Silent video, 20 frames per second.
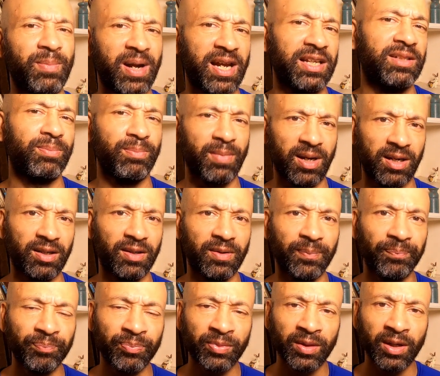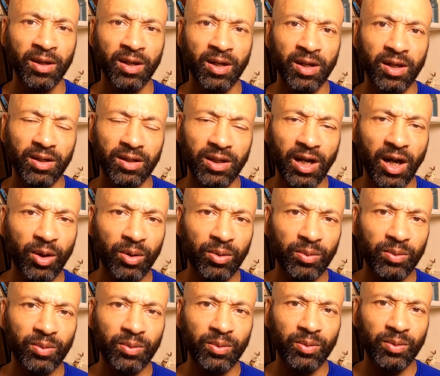mile marker.
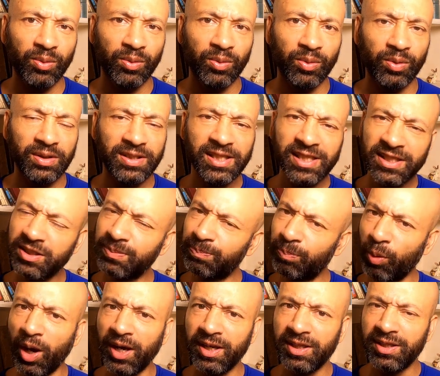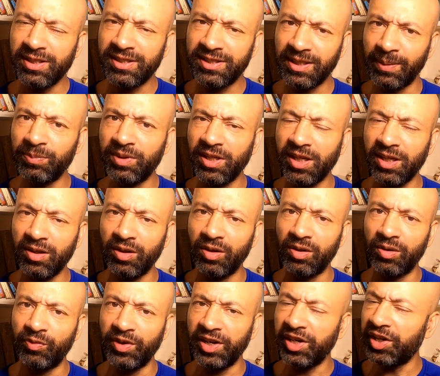Now, this point is
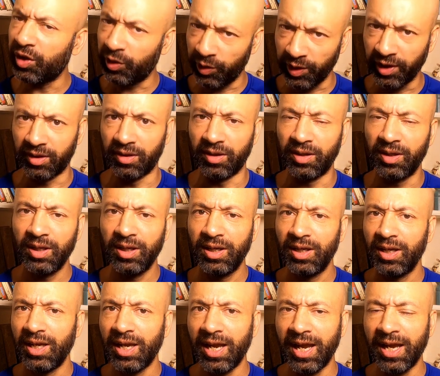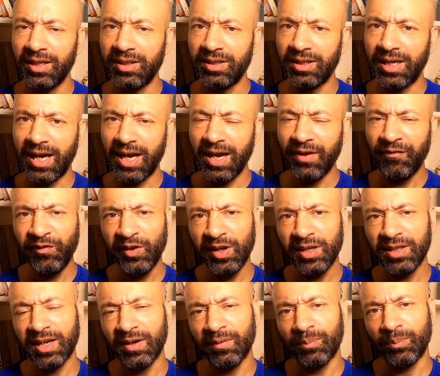something very real, and I
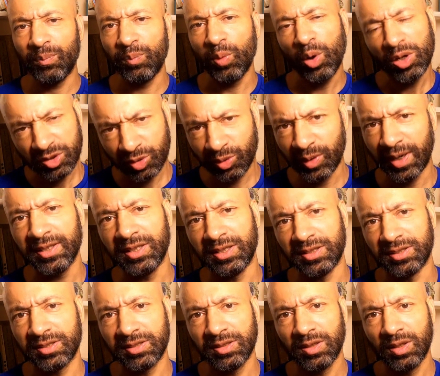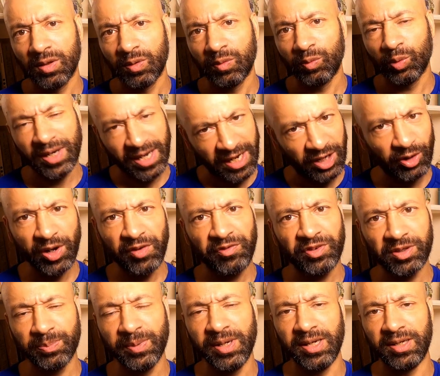feel that most runners would agree
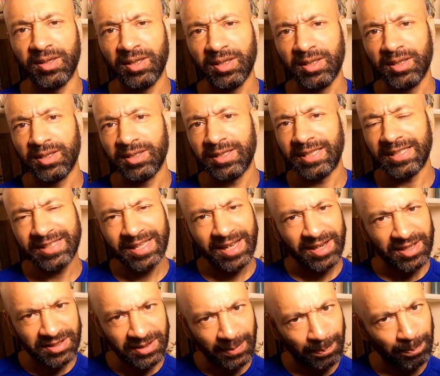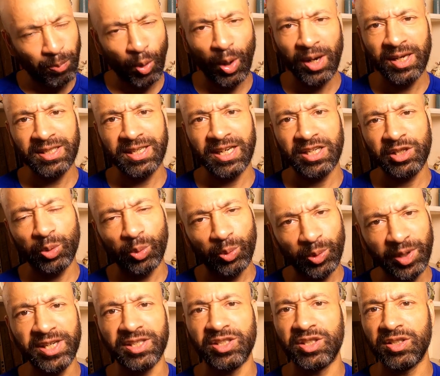with me that there is a point that you
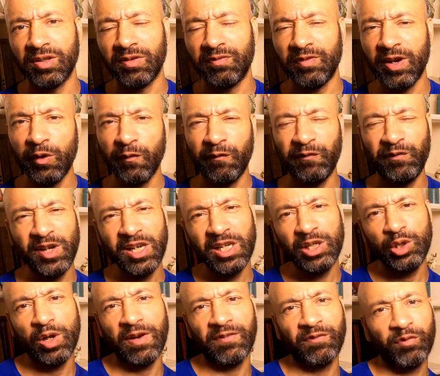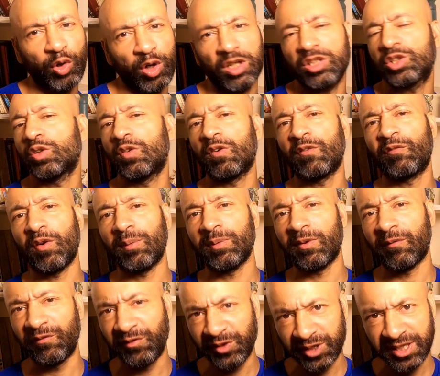reach where you feel you have crossed over from
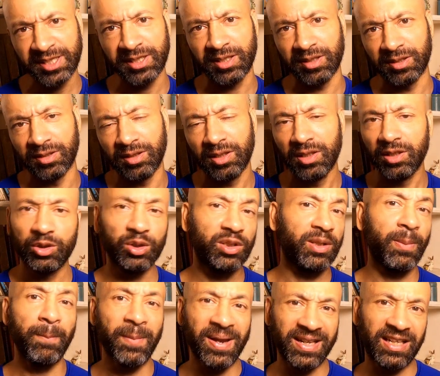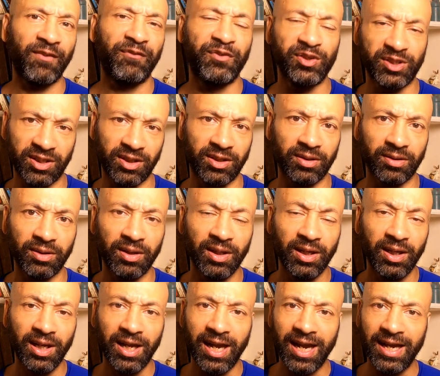the physical to the metaphysical.
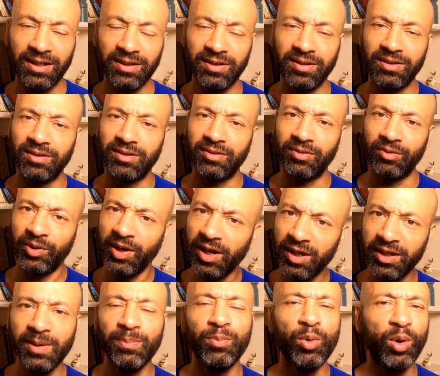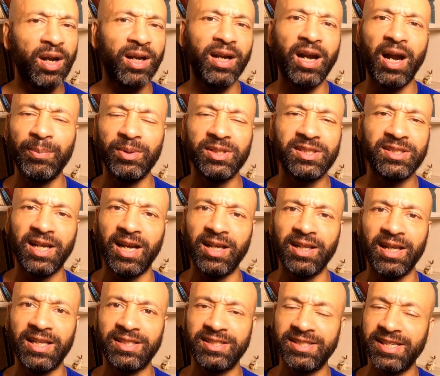And really,
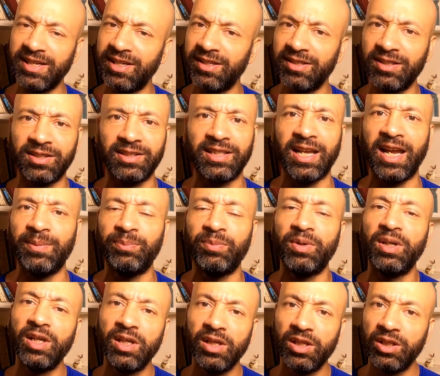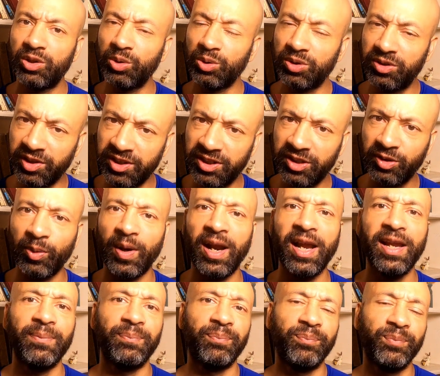Murakami-san has taken the time to
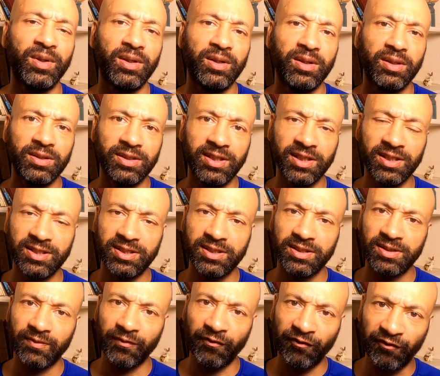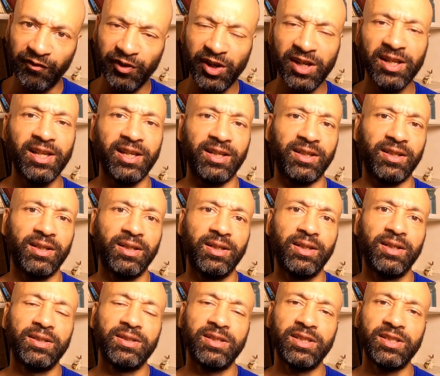describe this feeling,
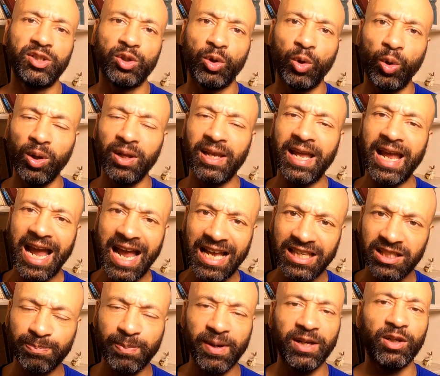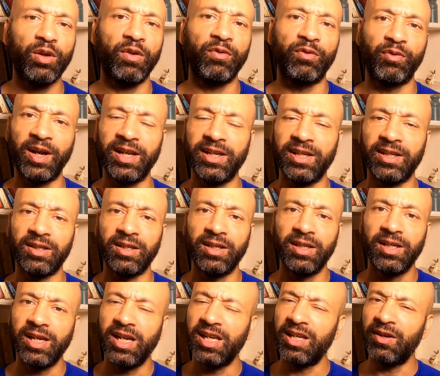this whole aspect of running
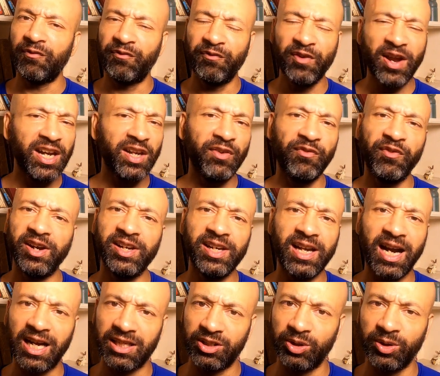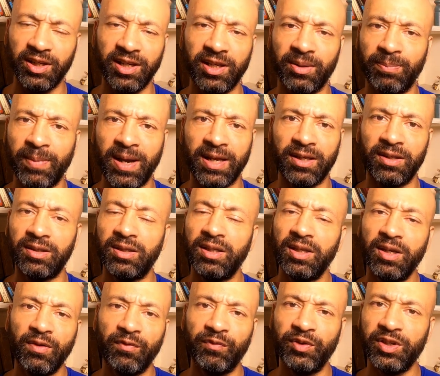in a very, very articulate manner,
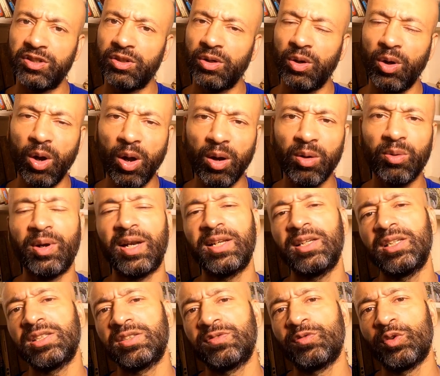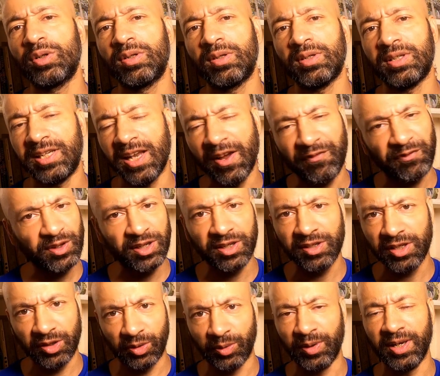which all runners would
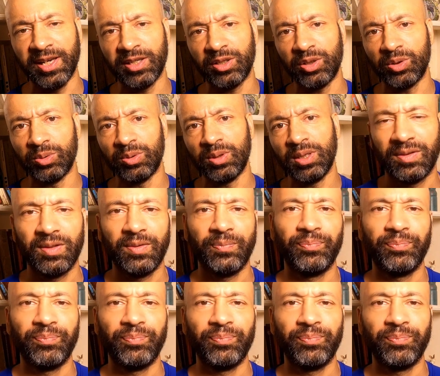definitely relate to.